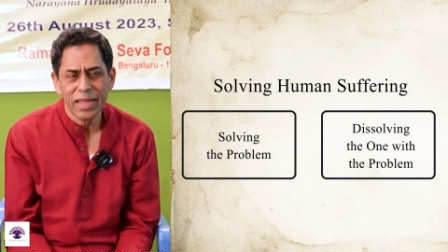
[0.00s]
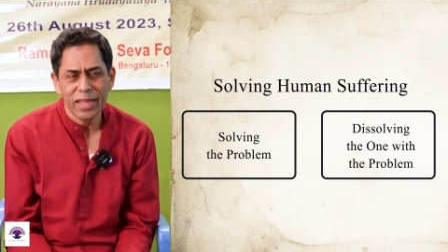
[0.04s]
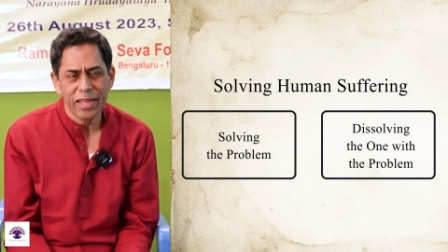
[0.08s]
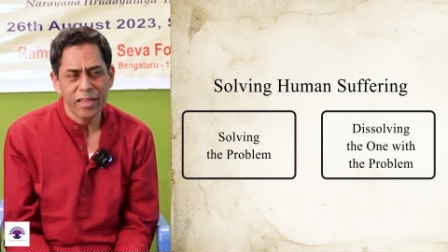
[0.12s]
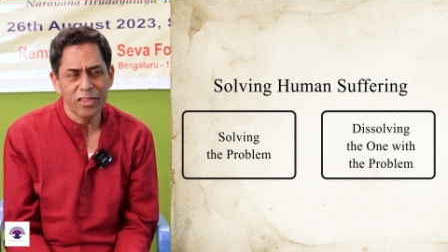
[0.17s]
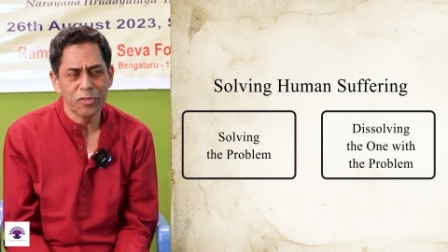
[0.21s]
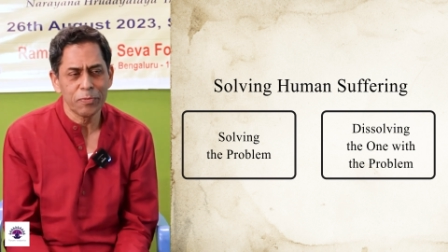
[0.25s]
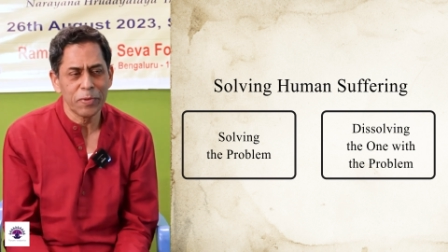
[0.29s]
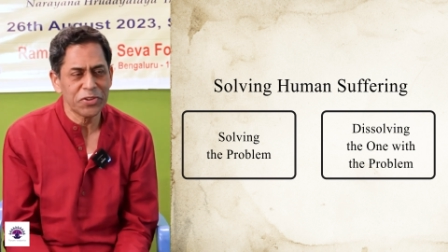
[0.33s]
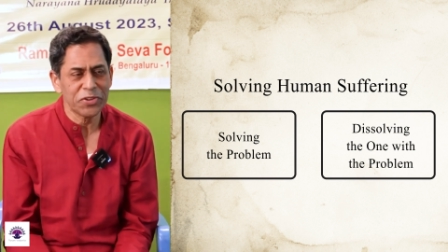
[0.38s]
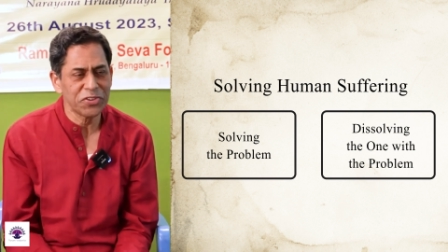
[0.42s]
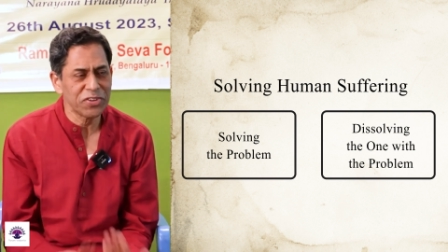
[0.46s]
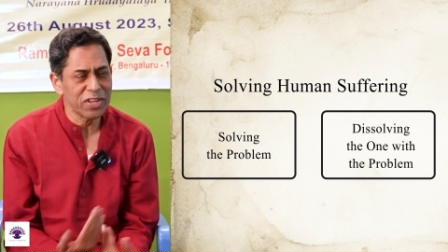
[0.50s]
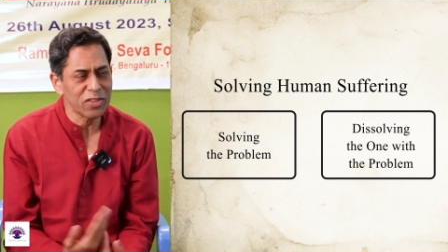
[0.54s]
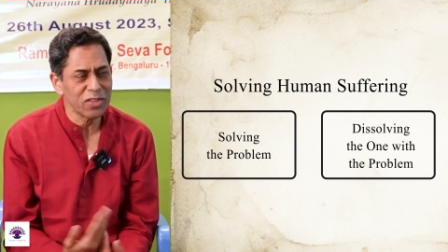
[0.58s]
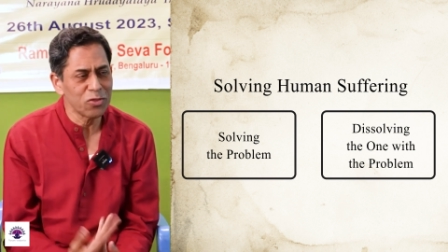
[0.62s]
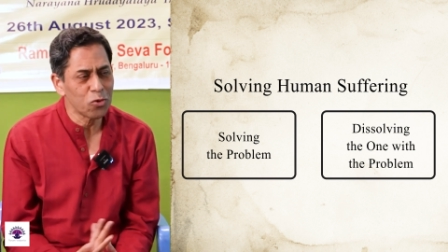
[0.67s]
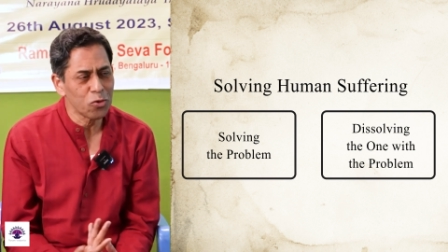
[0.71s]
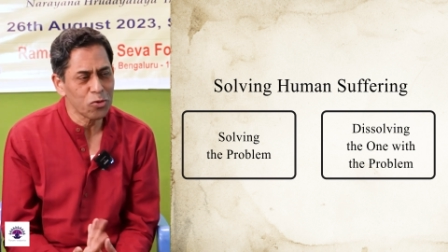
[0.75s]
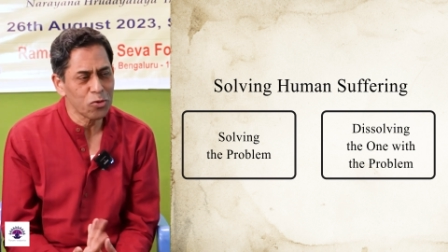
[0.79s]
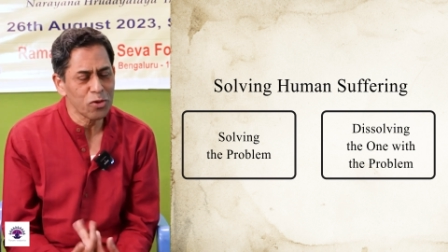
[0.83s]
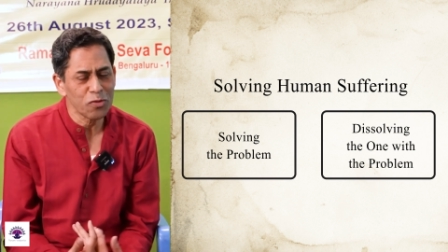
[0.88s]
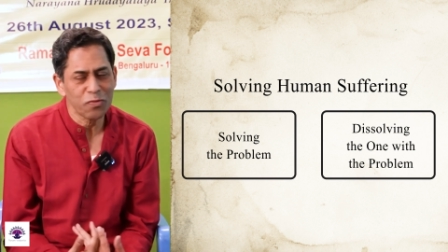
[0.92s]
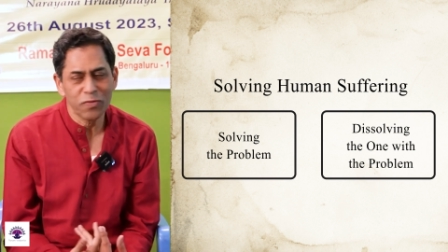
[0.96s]
Especially
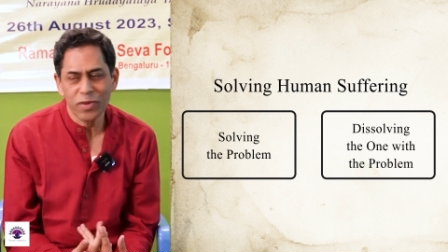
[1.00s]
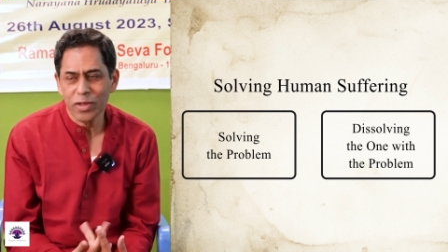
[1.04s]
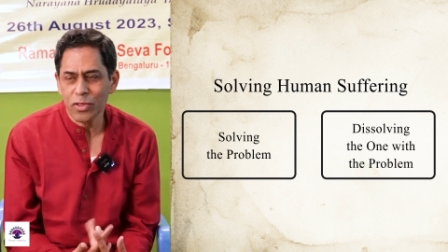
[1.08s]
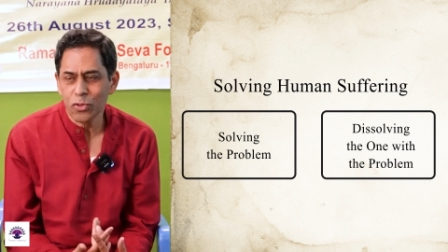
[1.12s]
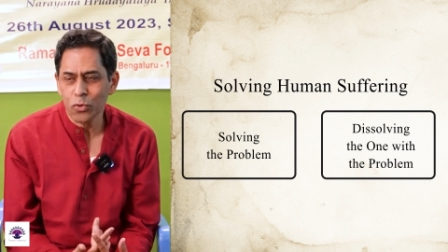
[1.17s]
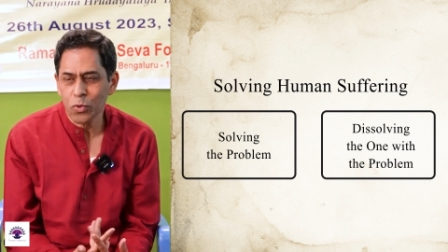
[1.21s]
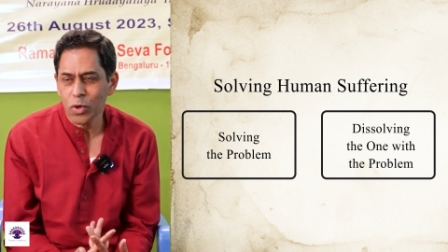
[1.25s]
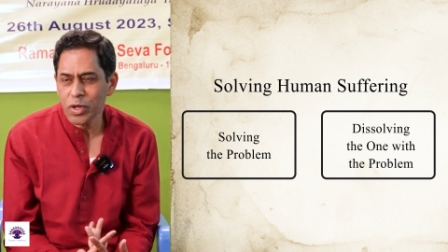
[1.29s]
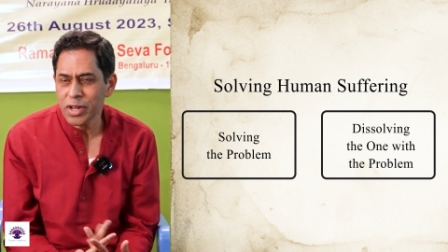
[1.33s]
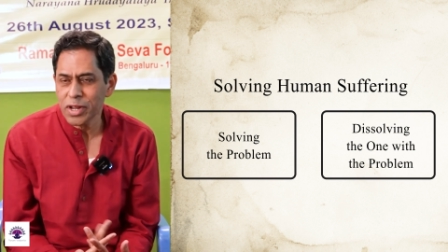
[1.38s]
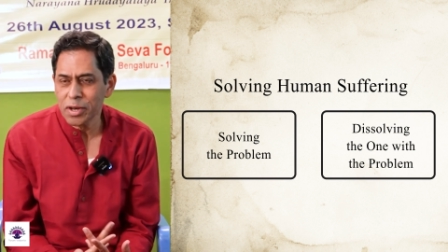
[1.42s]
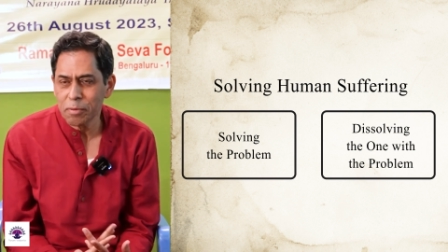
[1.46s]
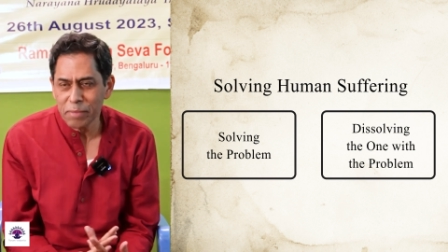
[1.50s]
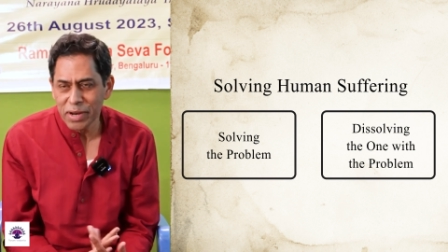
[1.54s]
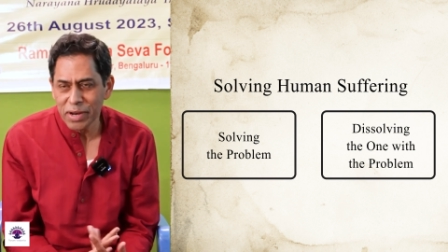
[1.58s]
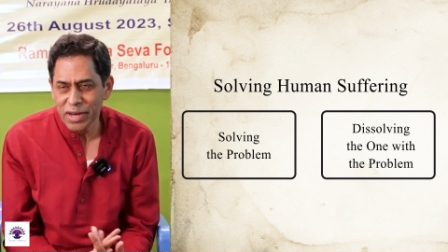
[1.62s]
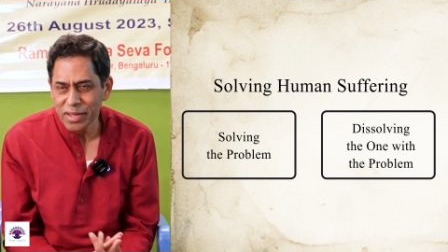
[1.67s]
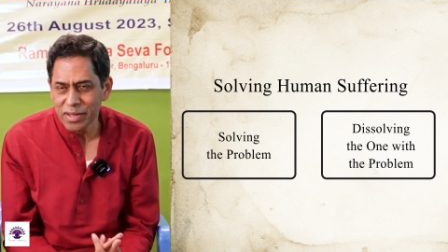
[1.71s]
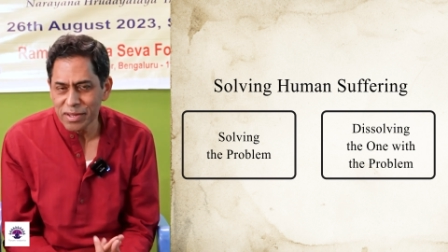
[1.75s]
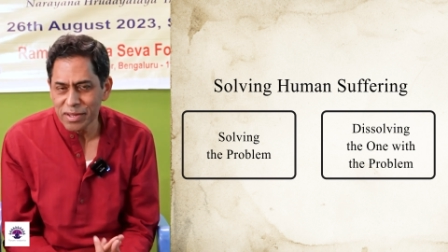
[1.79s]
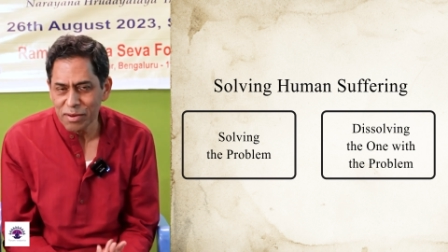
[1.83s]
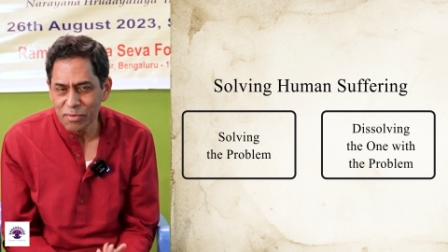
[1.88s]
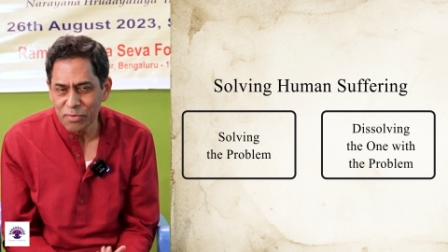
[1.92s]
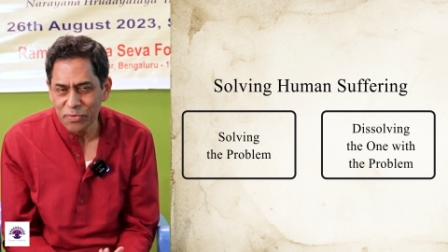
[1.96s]
those of us who are in
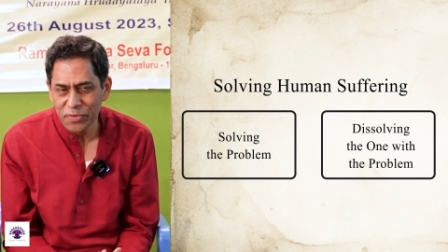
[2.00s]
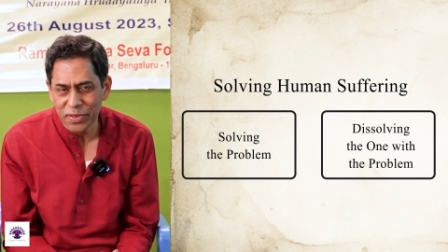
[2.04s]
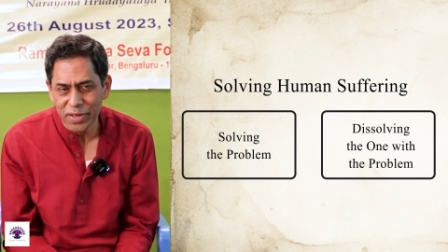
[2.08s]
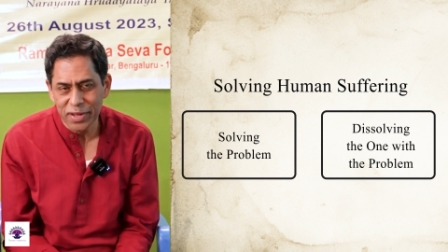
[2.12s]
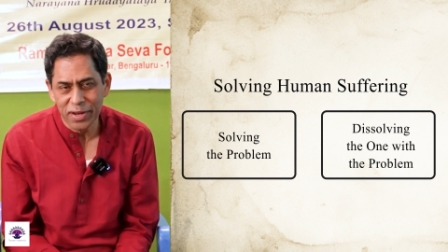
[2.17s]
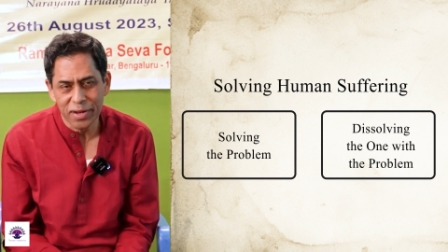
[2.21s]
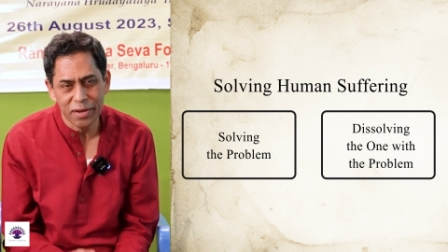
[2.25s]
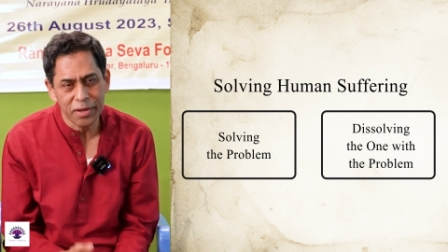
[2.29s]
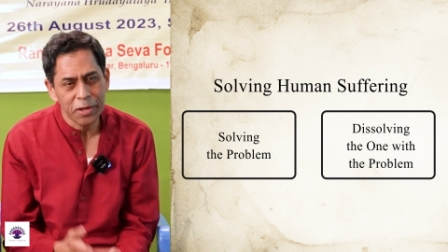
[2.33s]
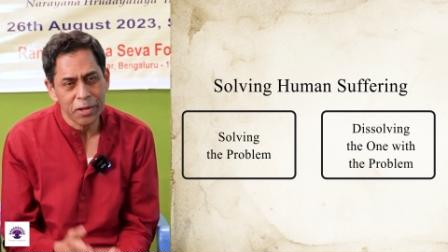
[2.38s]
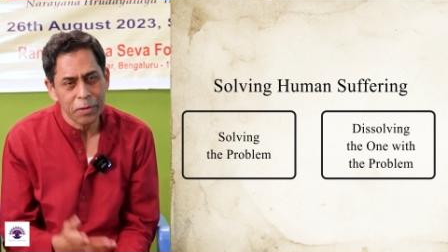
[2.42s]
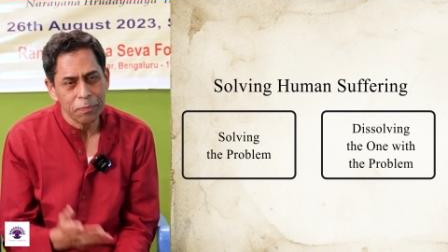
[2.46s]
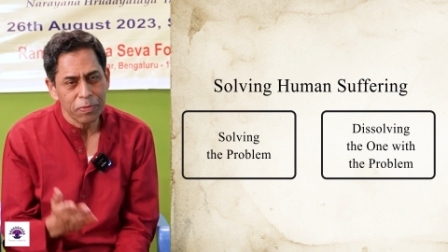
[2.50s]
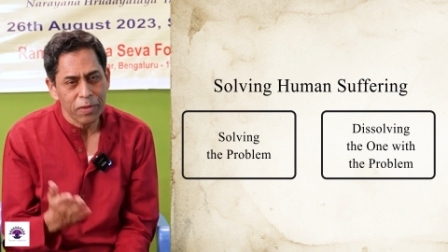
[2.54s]
medical field,